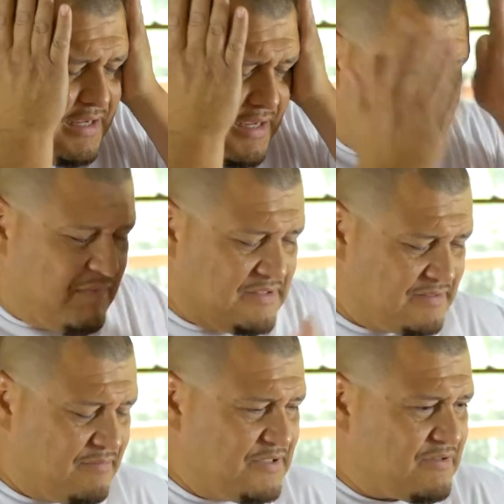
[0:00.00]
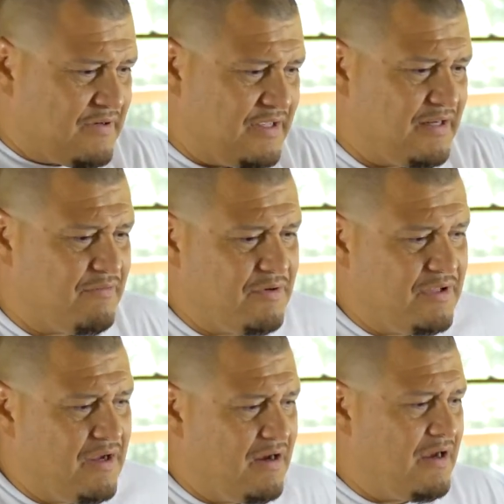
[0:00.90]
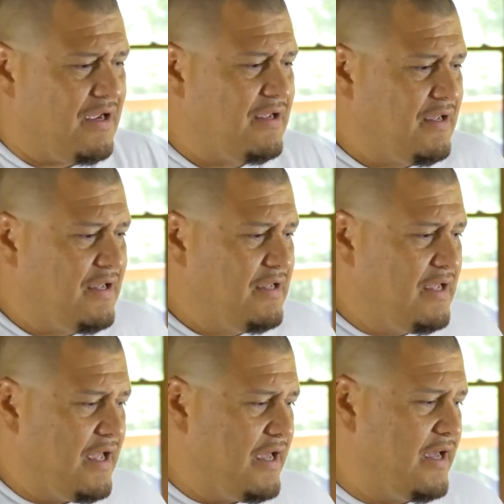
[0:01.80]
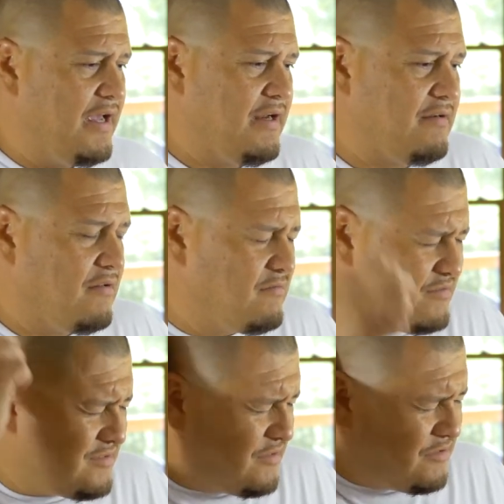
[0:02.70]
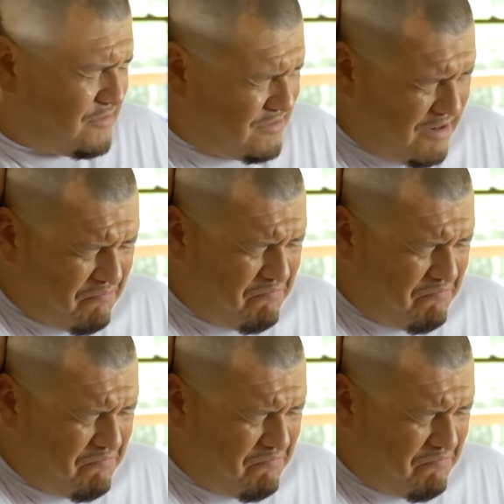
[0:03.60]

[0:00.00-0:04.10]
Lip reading: and my stomach started getting really hot, and all of a sudden just like